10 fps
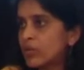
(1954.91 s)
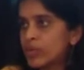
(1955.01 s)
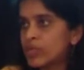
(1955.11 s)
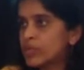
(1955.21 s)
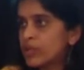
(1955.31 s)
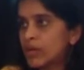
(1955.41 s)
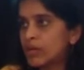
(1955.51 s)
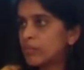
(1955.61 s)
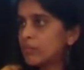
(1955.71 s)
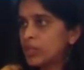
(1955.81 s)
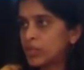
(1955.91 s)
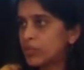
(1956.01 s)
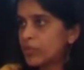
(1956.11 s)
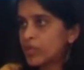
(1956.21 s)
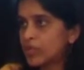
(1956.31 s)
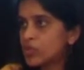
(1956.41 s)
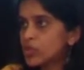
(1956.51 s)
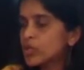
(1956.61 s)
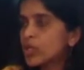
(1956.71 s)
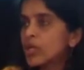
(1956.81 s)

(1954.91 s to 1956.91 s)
Orissa, Madhya Pradesh.